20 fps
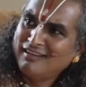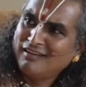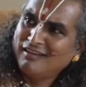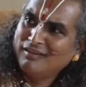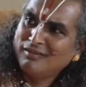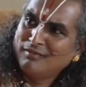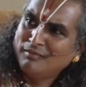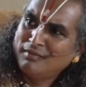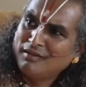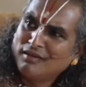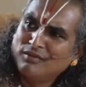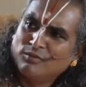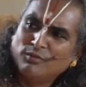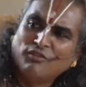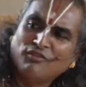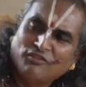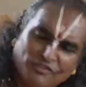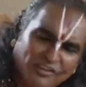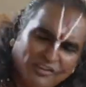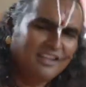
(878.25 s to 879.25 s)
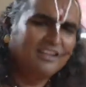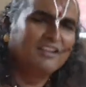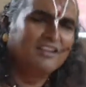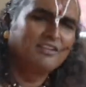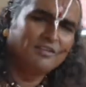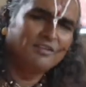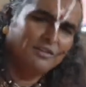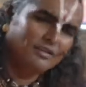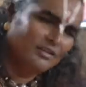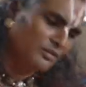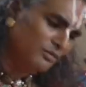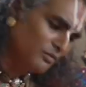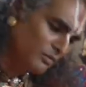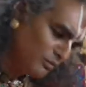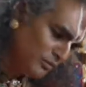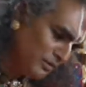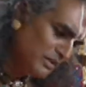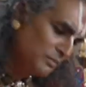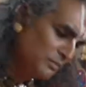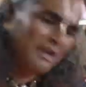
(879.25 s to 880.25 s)
know, because we think
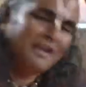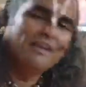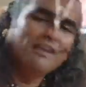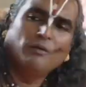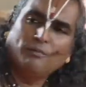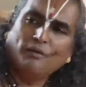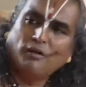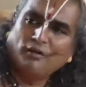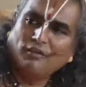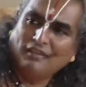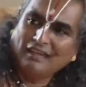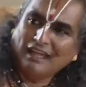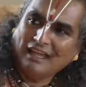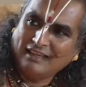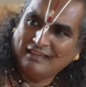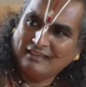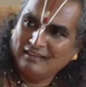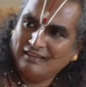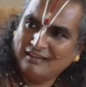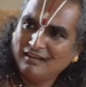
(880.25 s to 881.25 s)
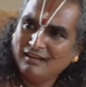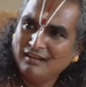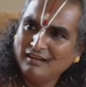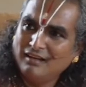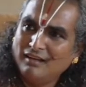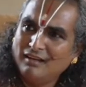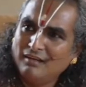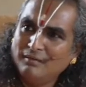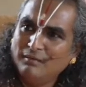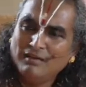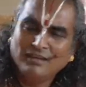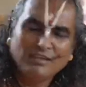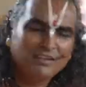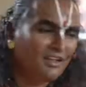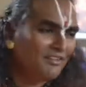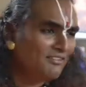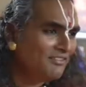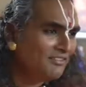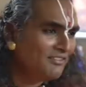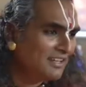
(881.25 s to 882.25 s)
we depend upon that, you know, but
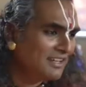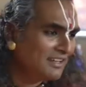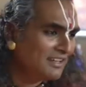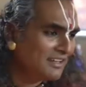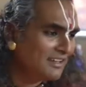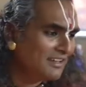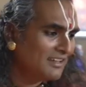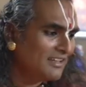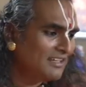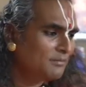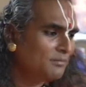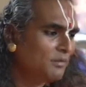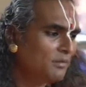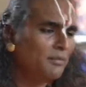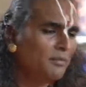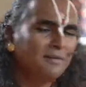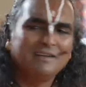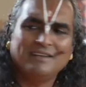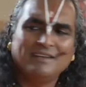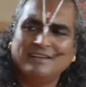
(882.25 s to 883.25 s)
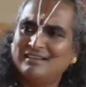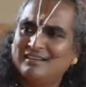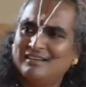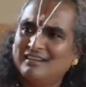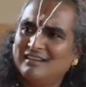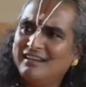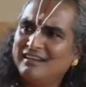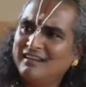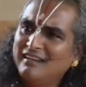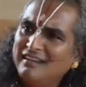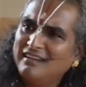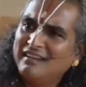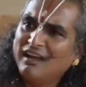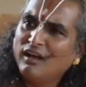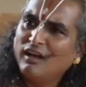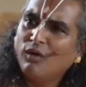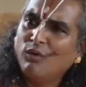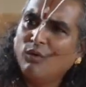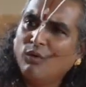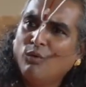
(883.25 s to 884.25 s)
nothing is permanent. They
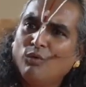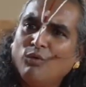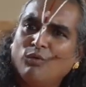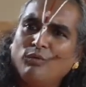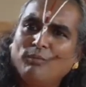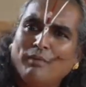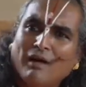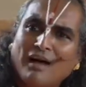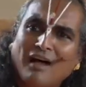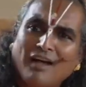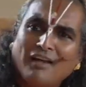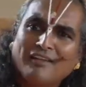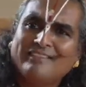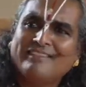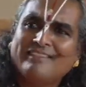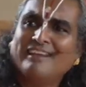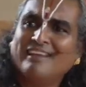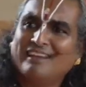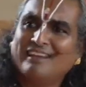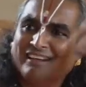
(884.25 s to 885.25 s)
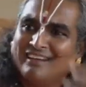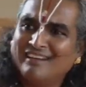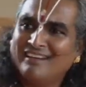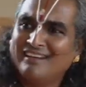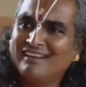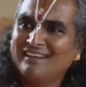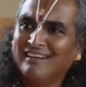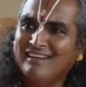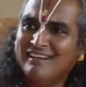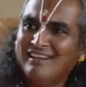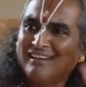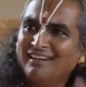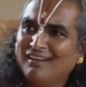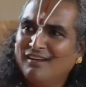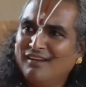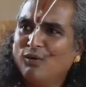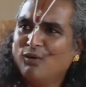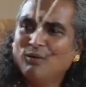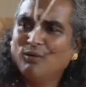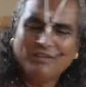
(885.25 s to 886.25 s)
are all passing.
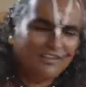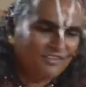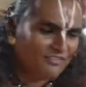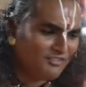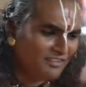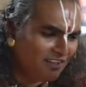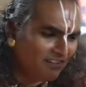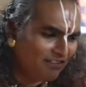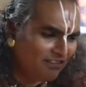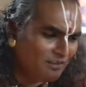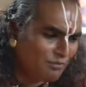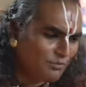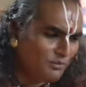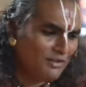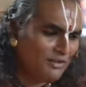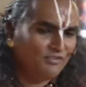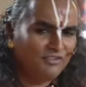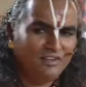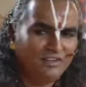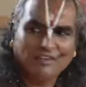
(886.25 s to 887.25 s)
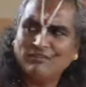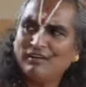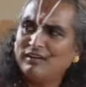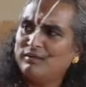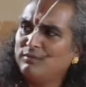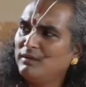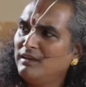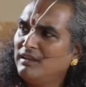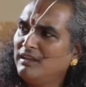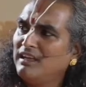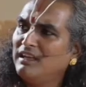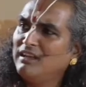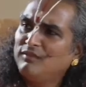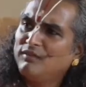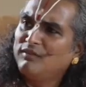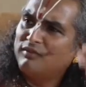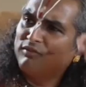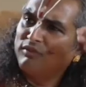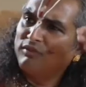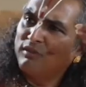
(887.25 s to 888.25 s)
All those things that we think that we need,
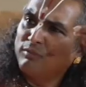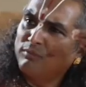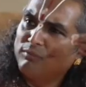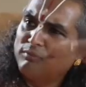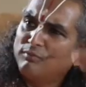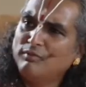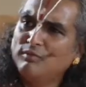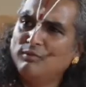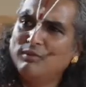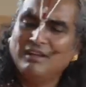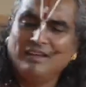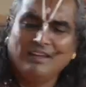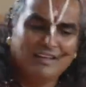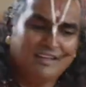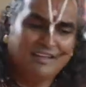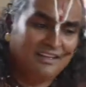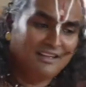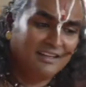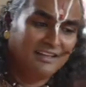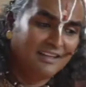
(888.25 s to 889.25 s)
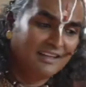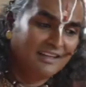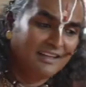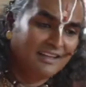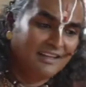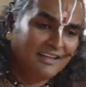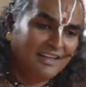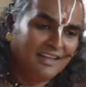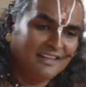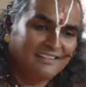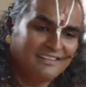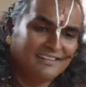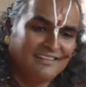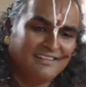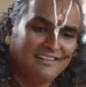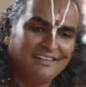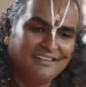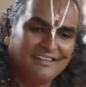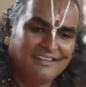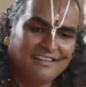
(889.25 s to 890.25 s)
that we
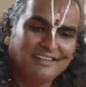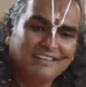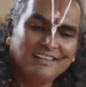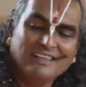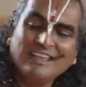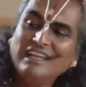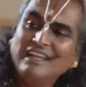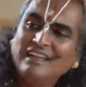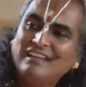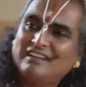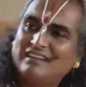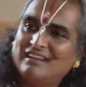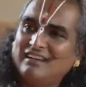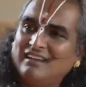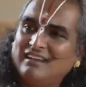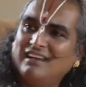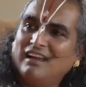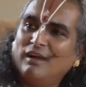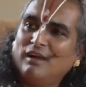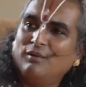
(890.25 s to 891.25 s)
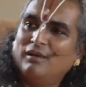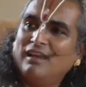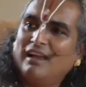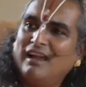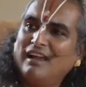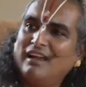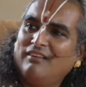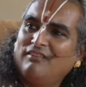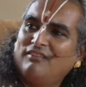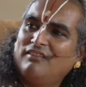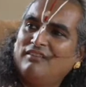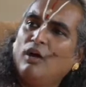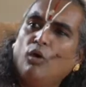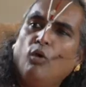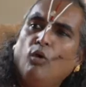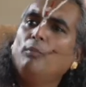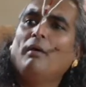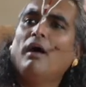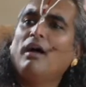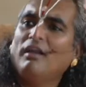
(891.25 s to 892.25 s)
need in our life, they're
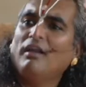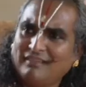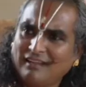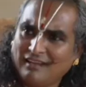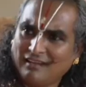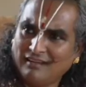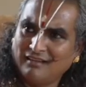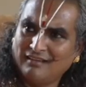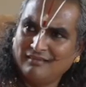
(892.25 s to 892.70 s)
all passing.